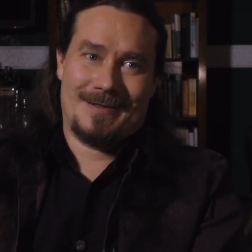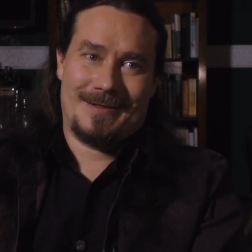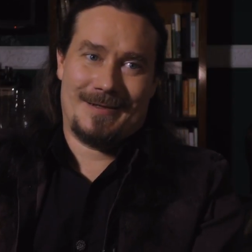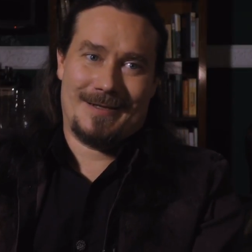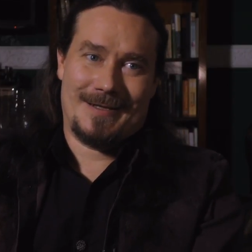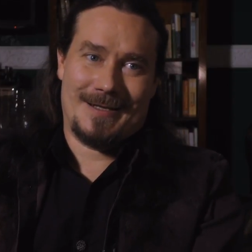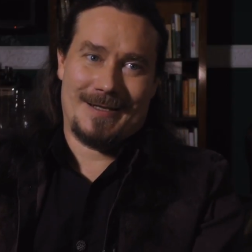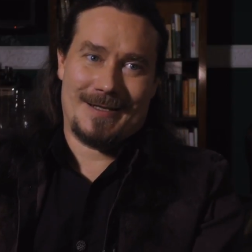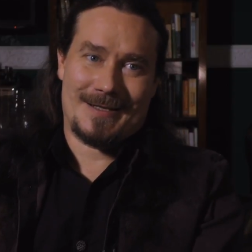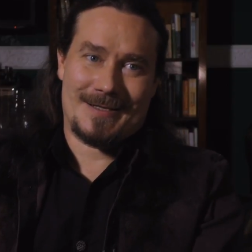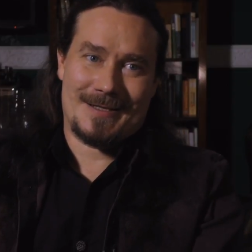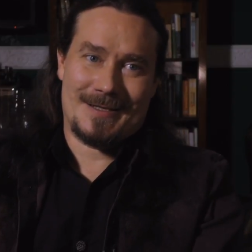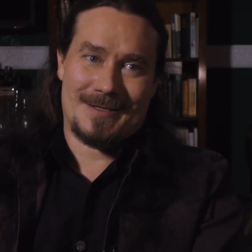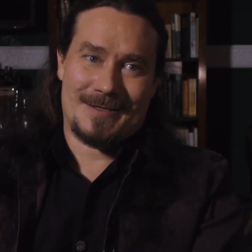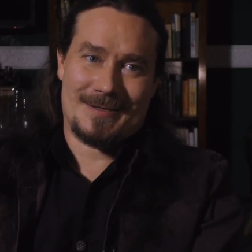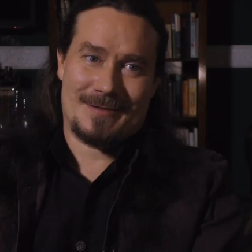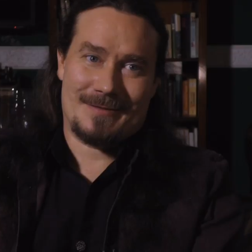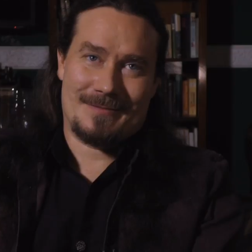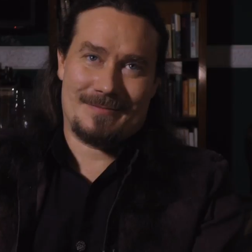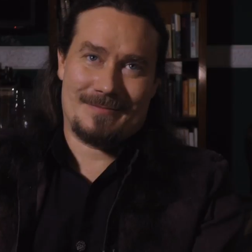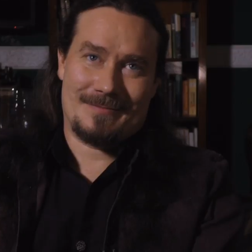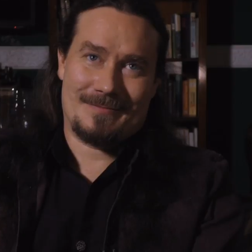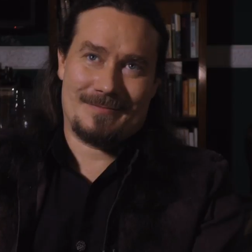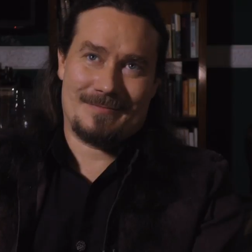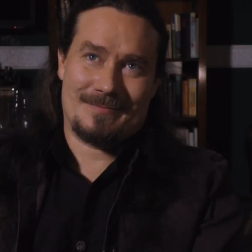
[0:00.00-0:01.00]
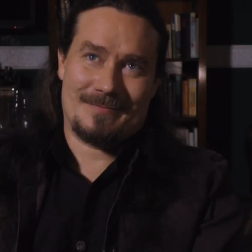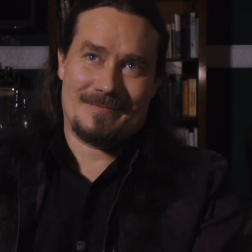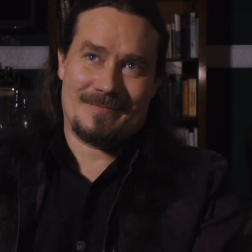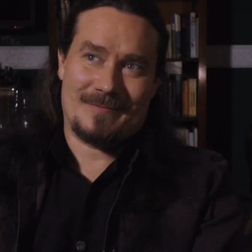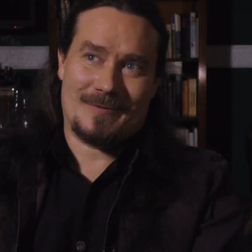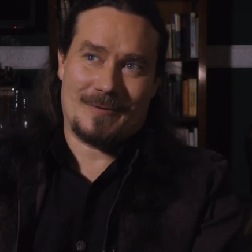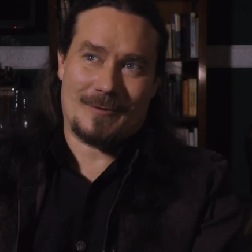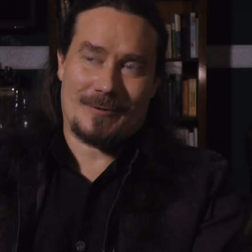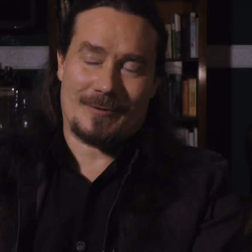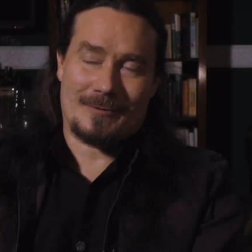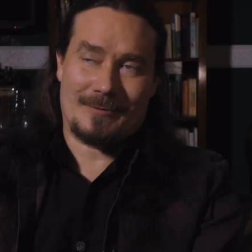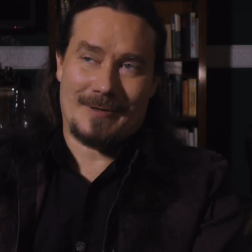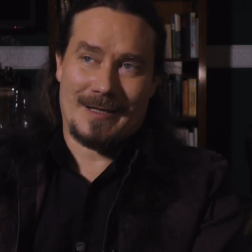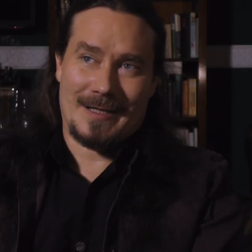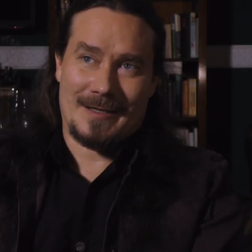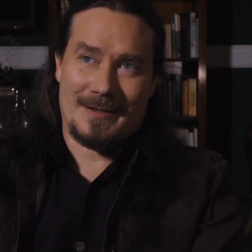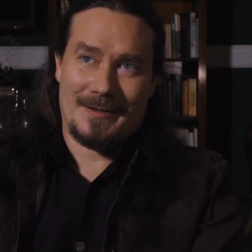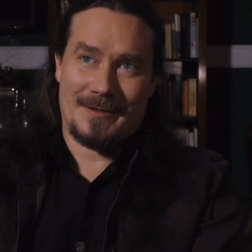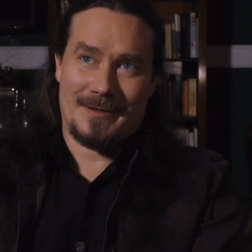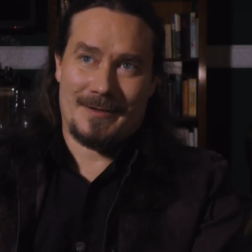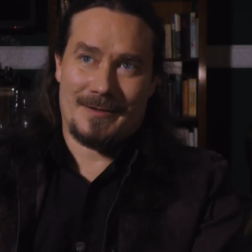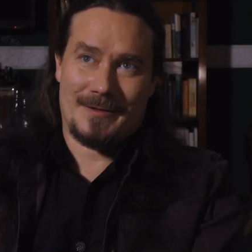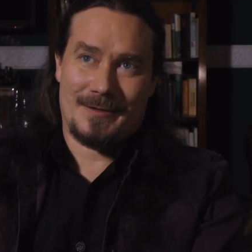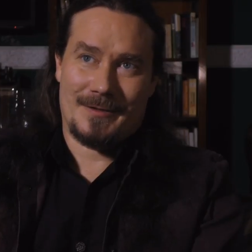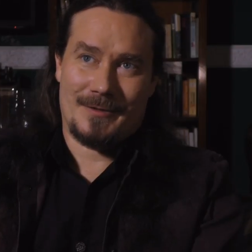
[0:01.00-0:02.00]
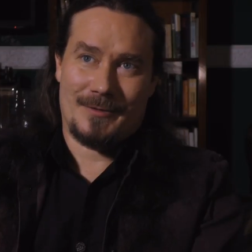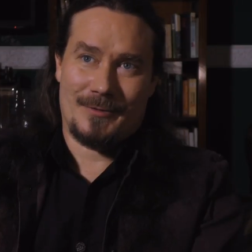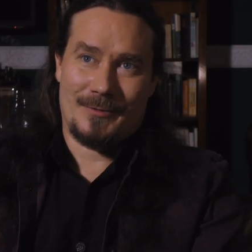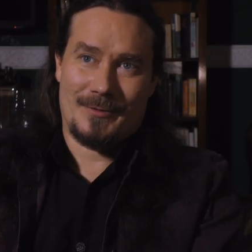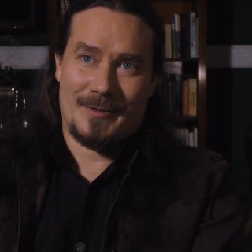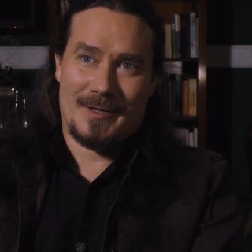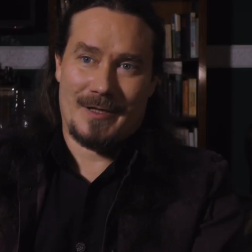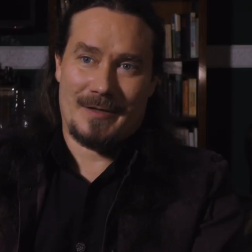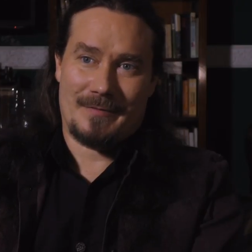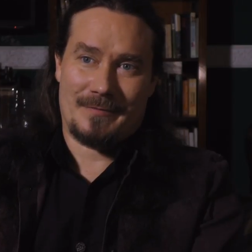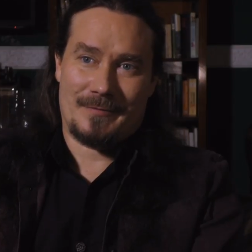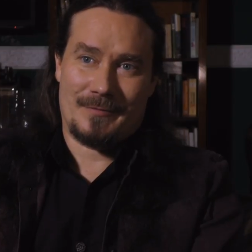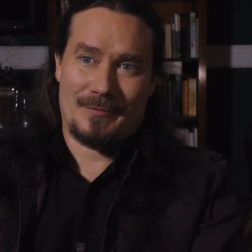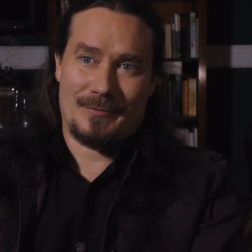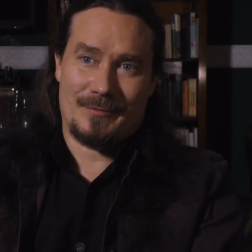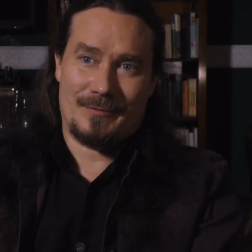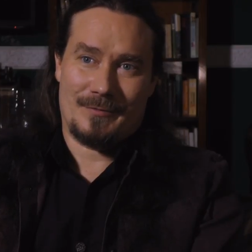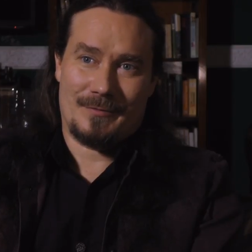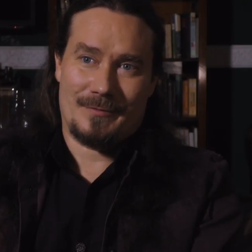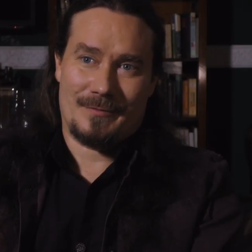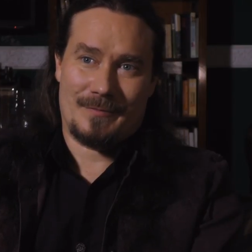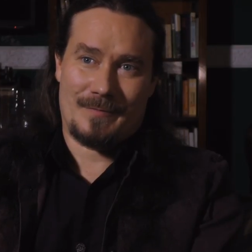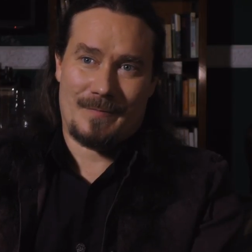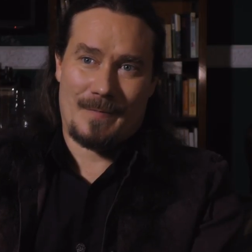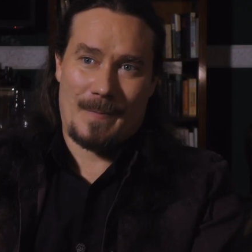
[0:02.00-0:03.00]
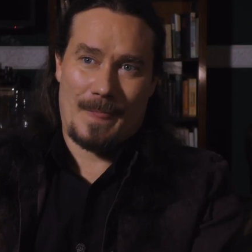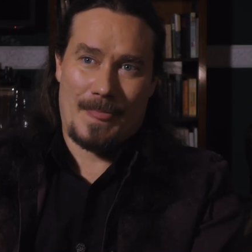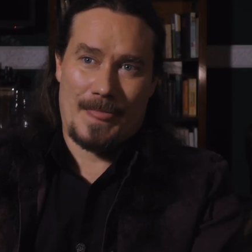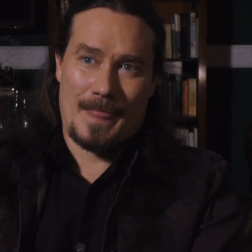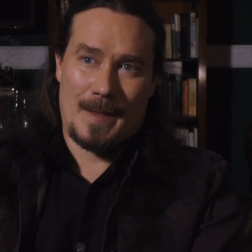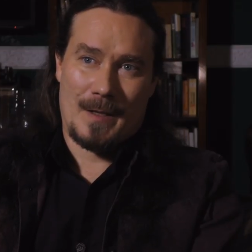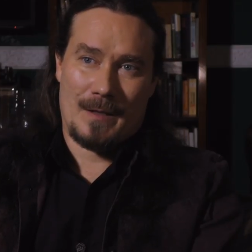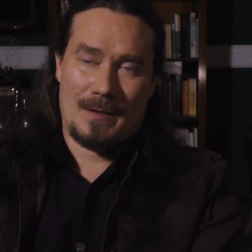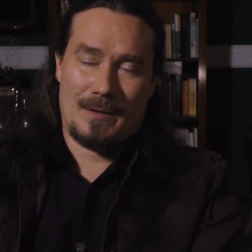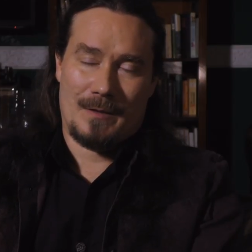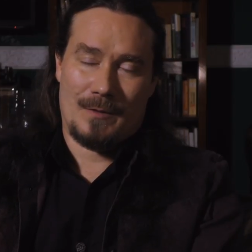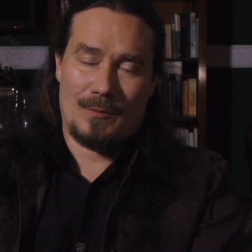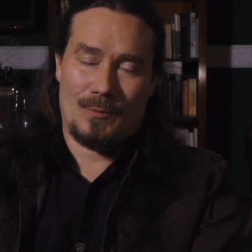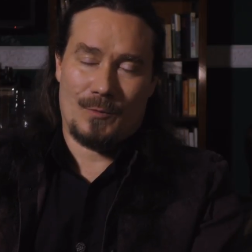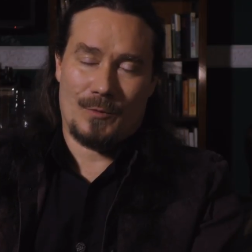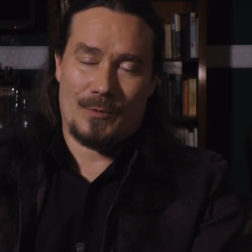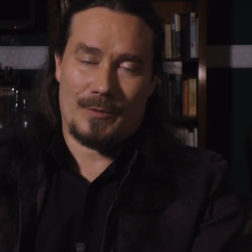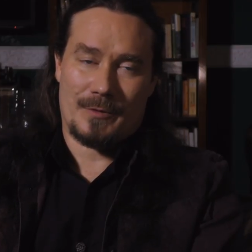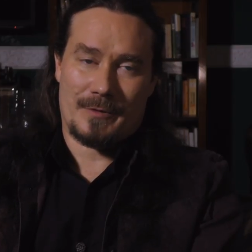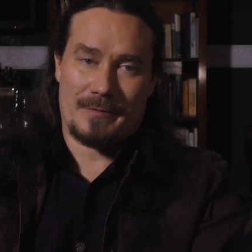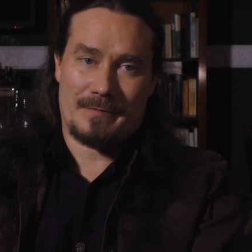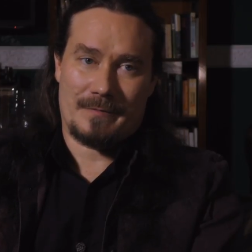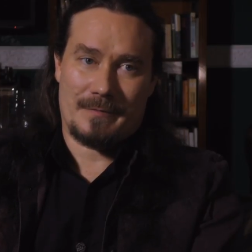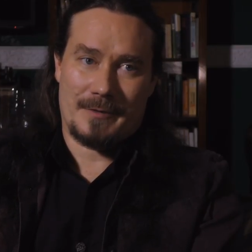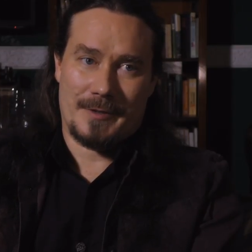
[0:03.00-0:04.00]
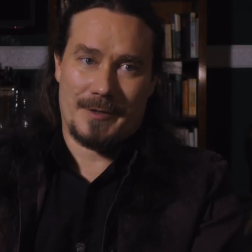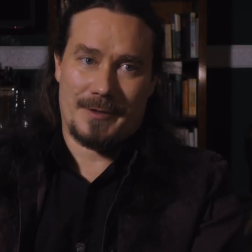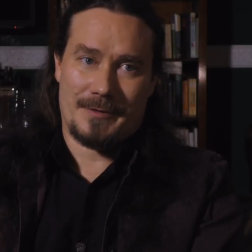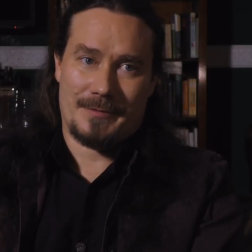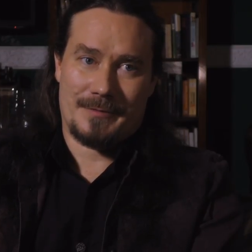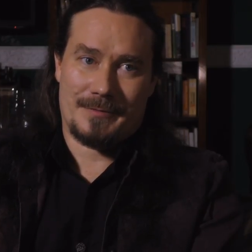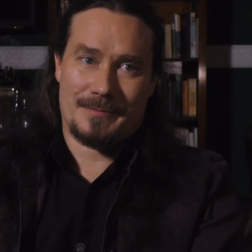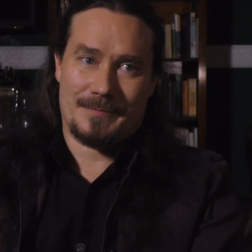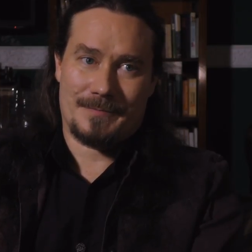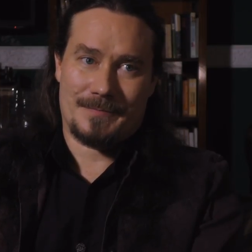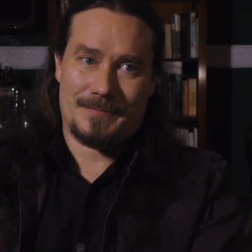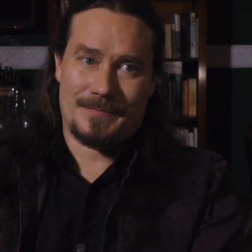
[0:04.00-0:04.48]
takes it for granted. You mm. have to work for it.